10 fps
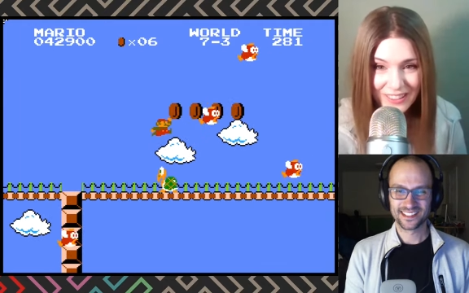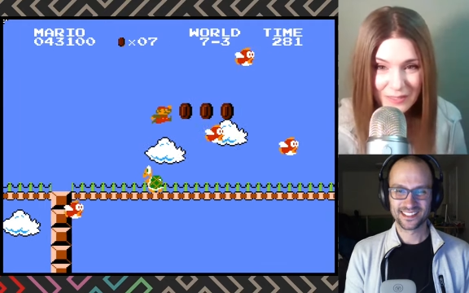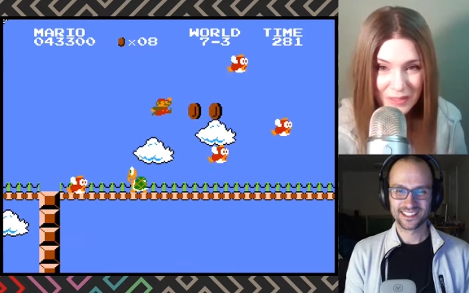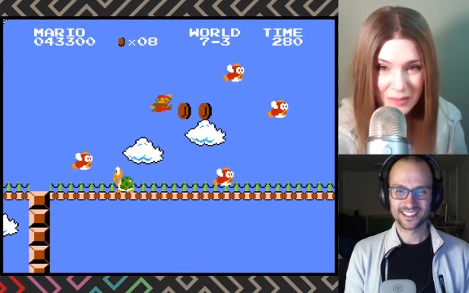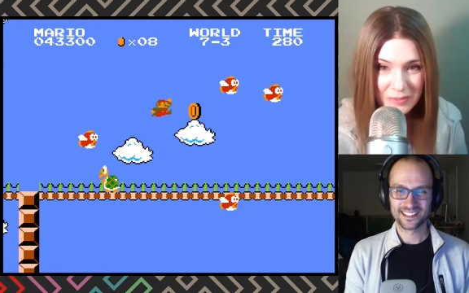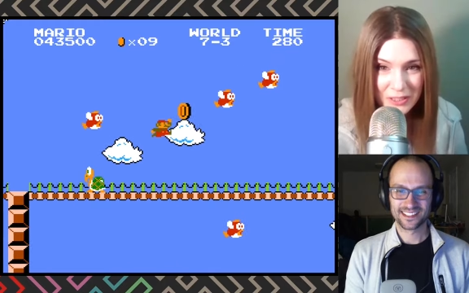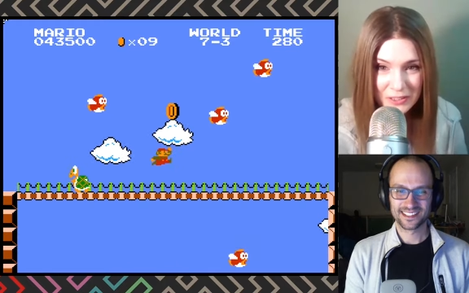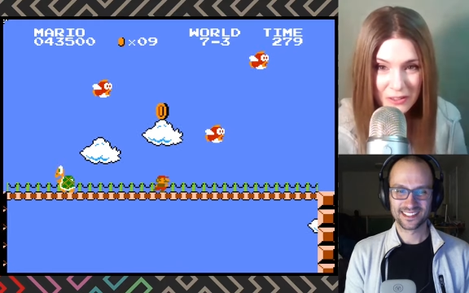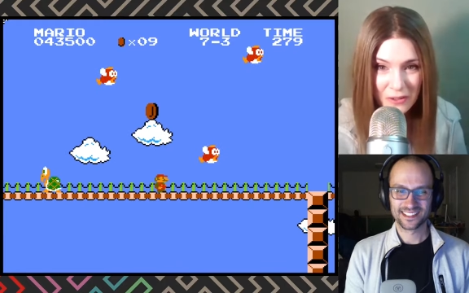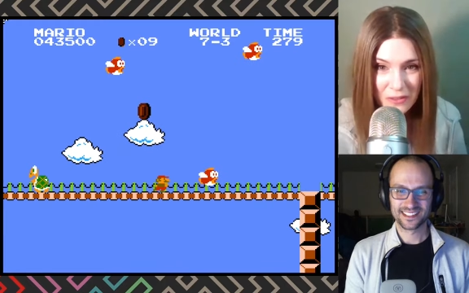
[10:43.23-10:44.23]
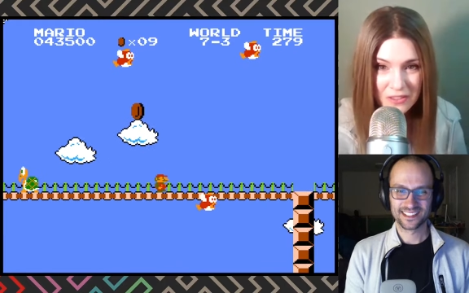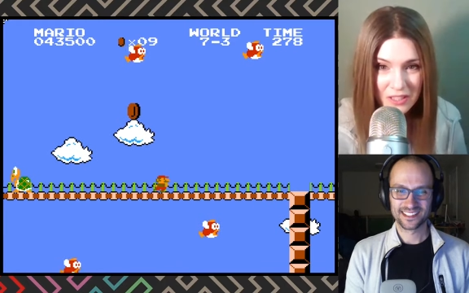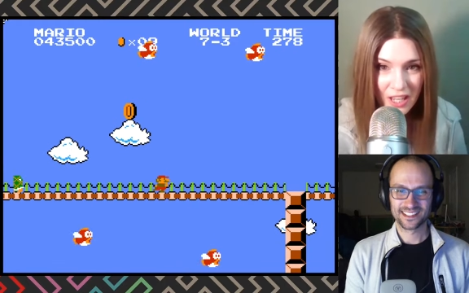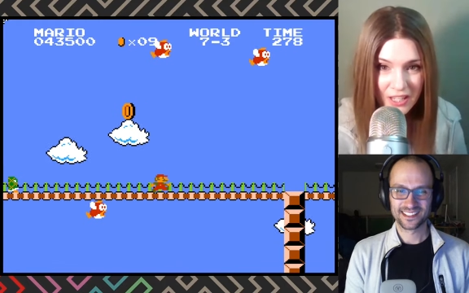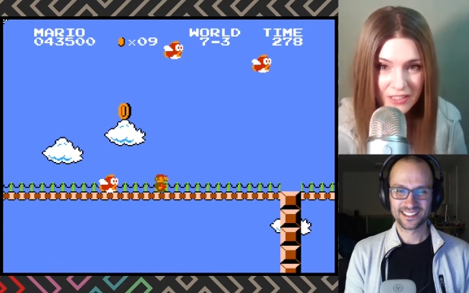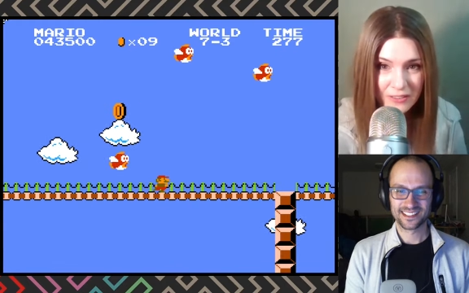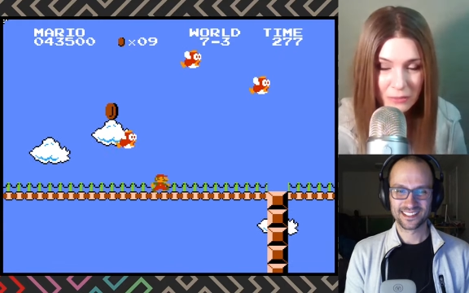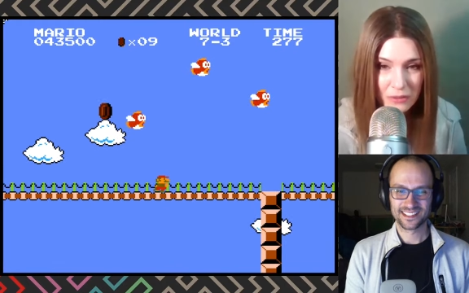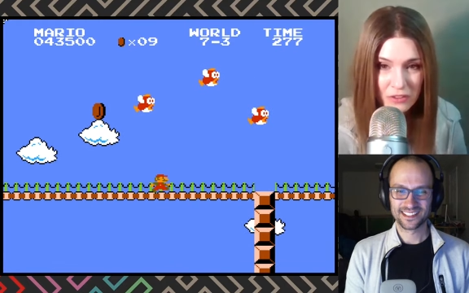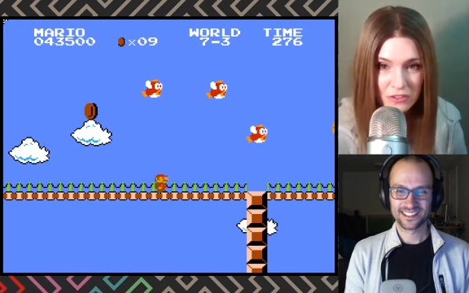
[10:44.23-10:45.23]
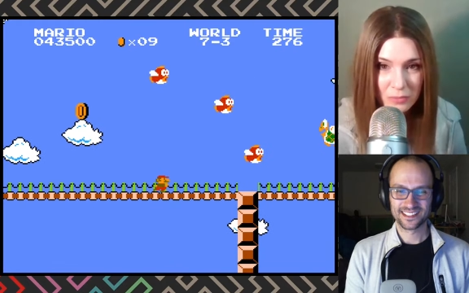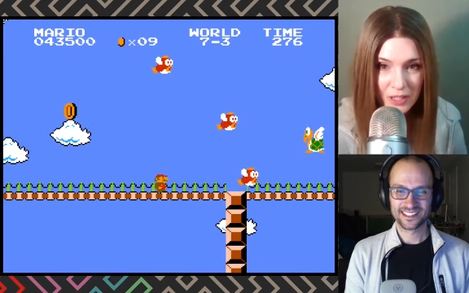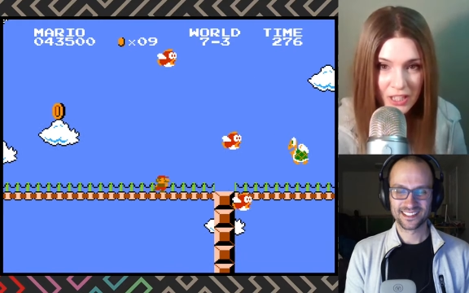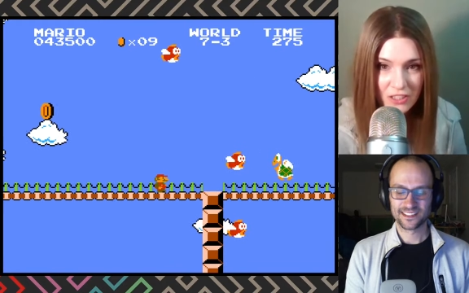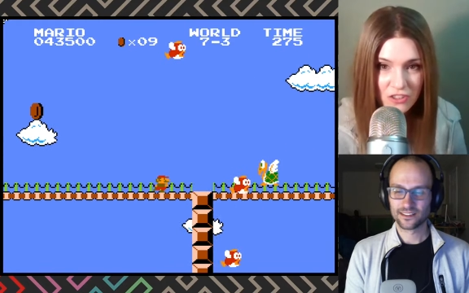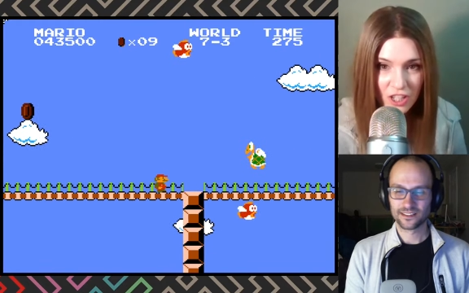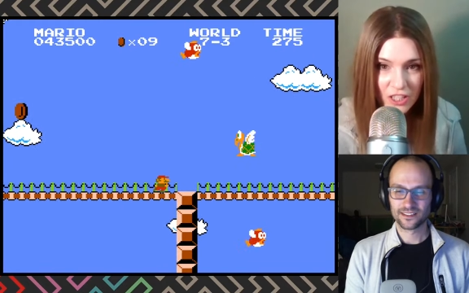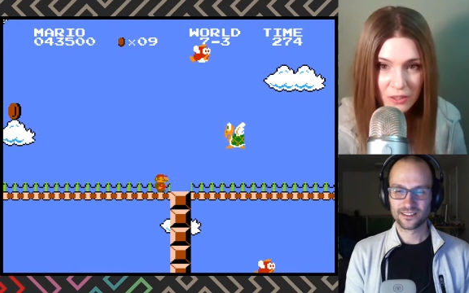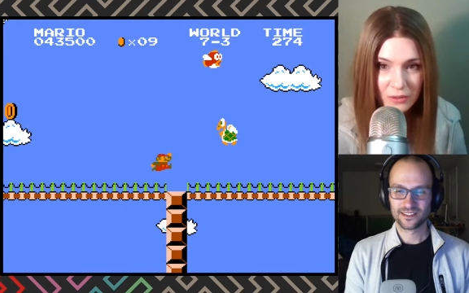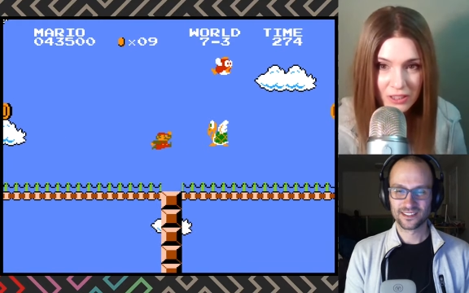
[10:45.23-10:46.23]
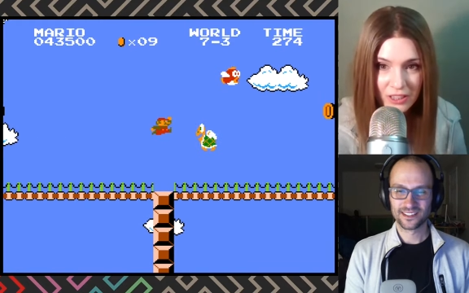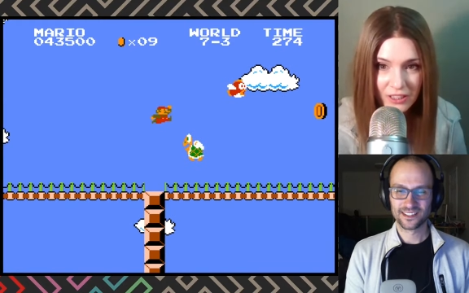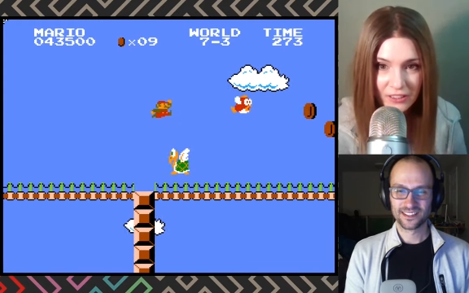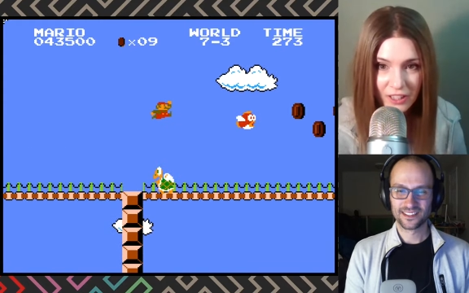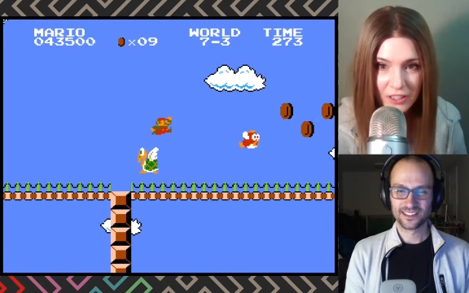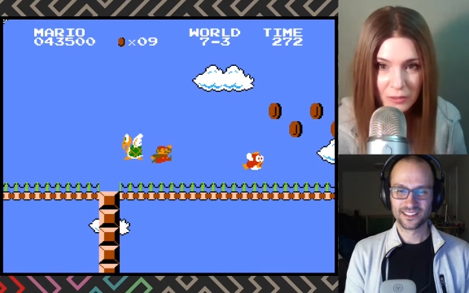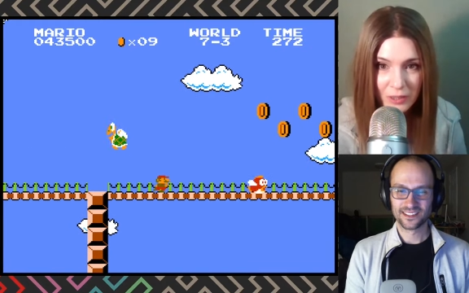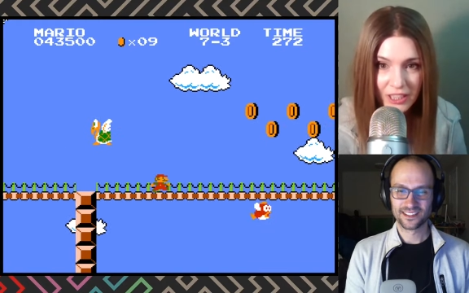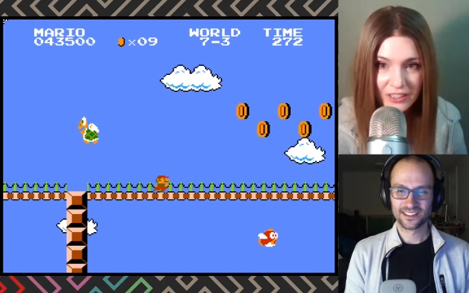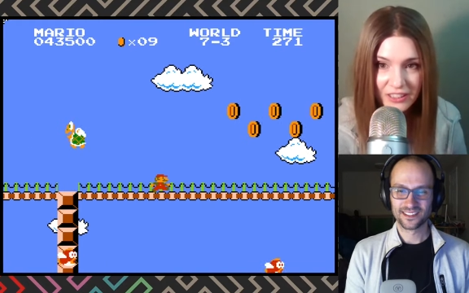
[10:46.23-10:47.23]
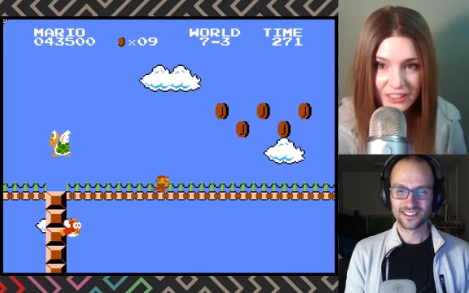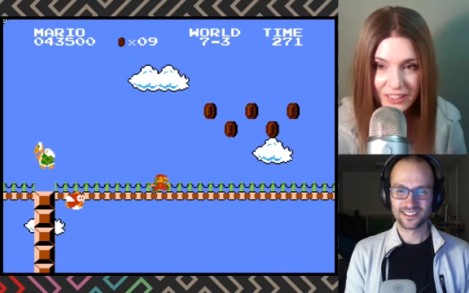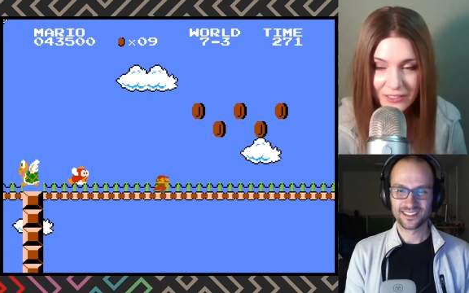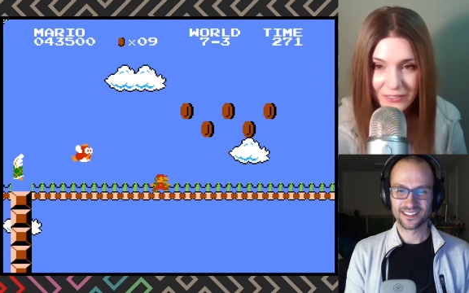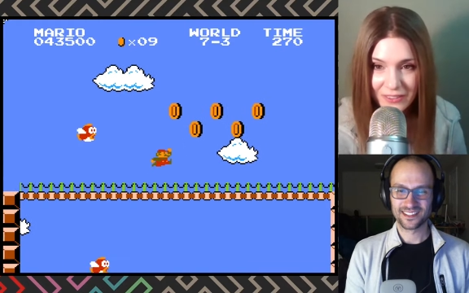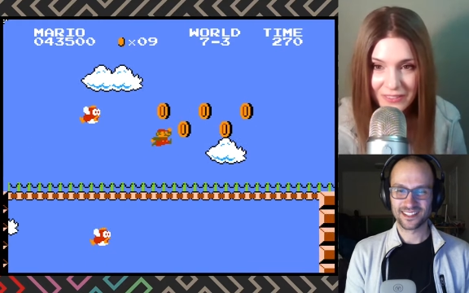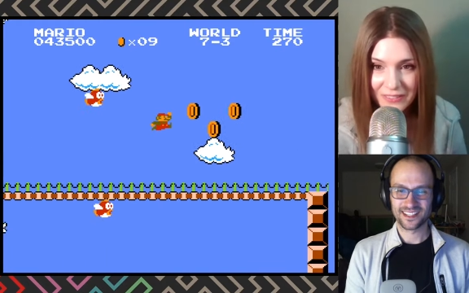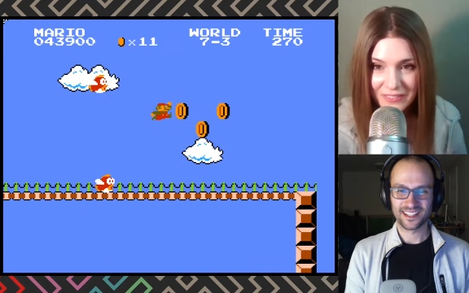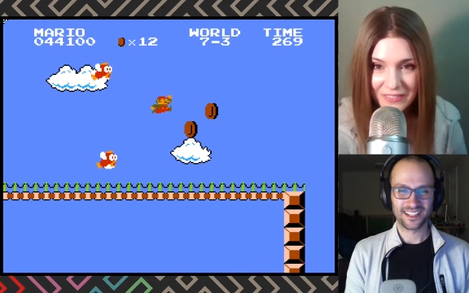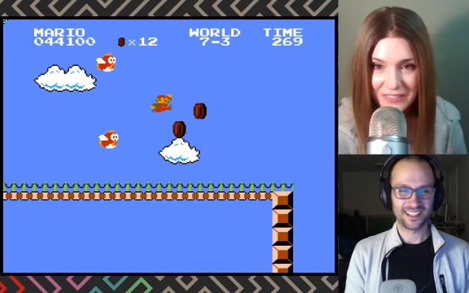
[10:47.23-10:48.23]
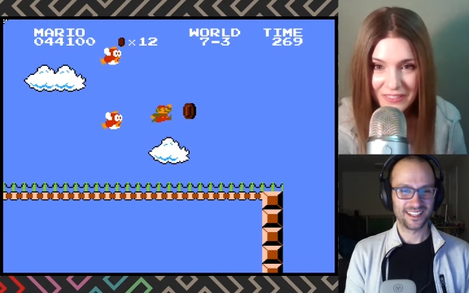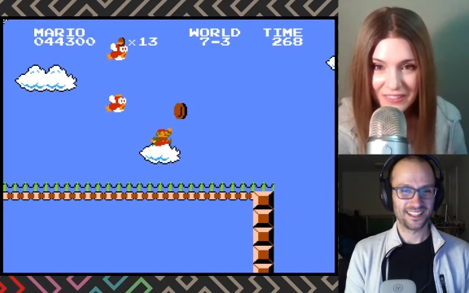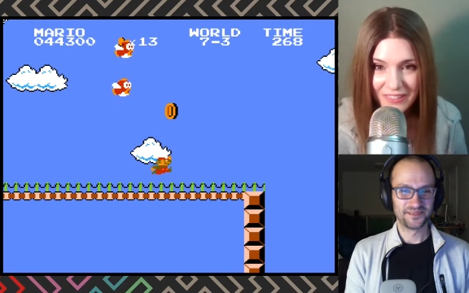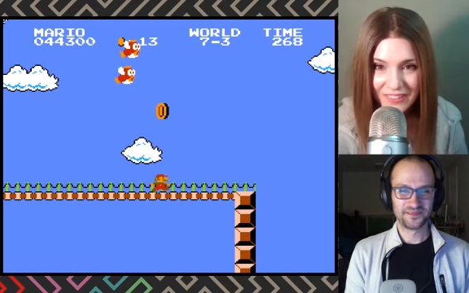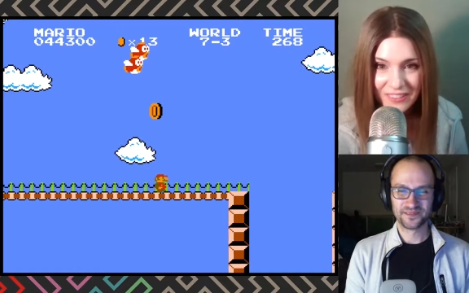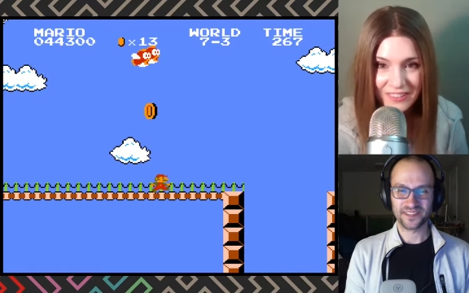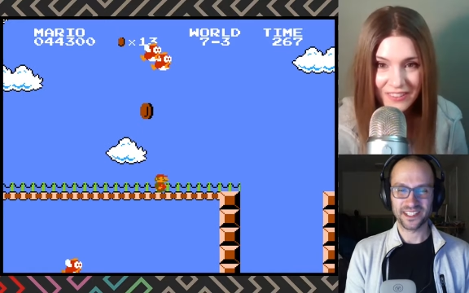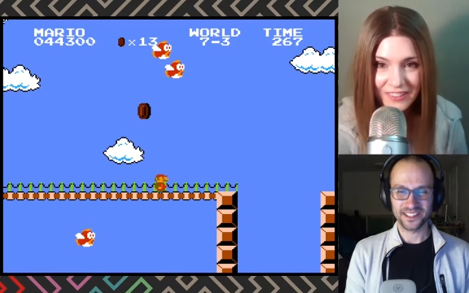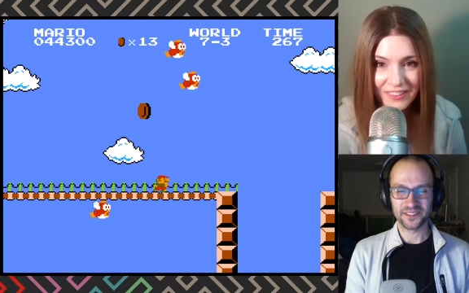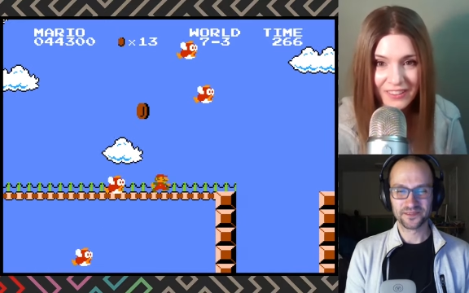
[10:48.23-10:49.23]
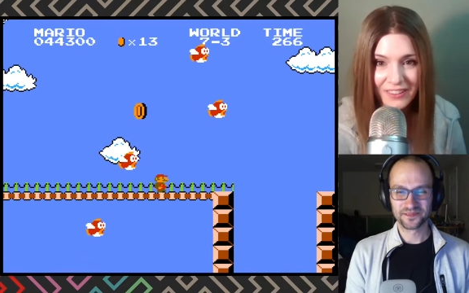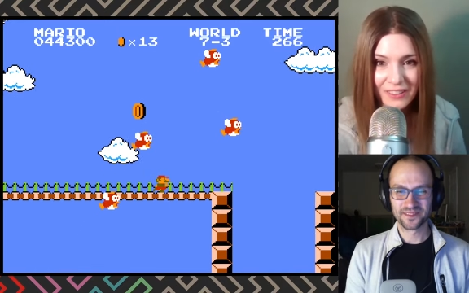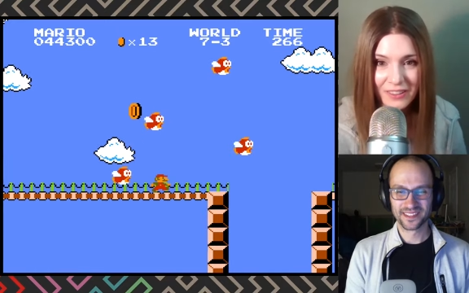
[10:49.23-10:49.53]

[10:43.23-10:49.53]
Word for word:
Speaker 1: Maybe, you know, the ties with Japan and China were a little tighter back then. I don't know.
Speaker 2: I know.